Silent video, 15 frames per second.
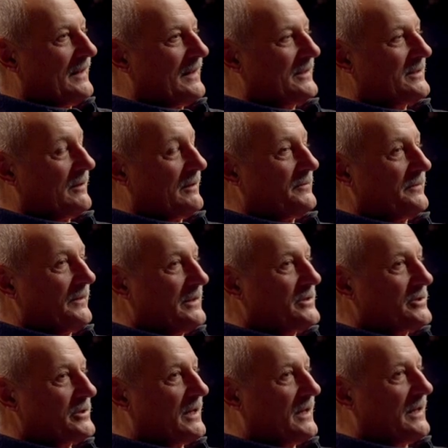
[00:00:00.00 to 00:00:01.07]
And so I was very
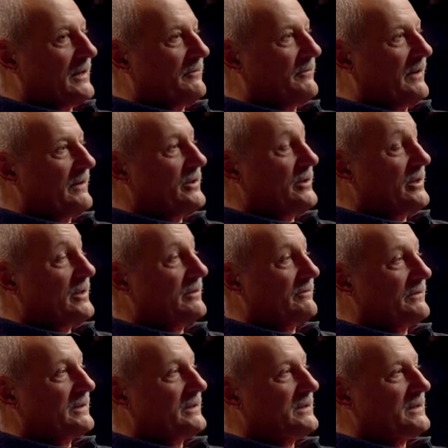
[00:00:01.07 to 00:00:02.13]
shy and very
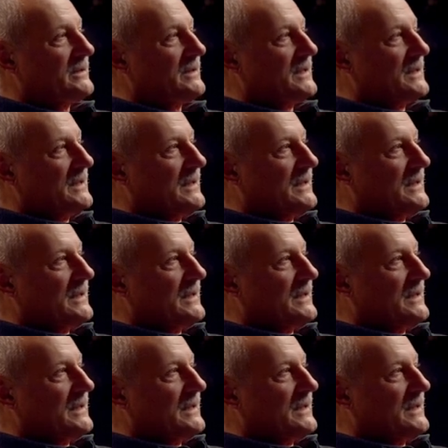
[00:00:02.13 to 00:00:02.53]
nervous.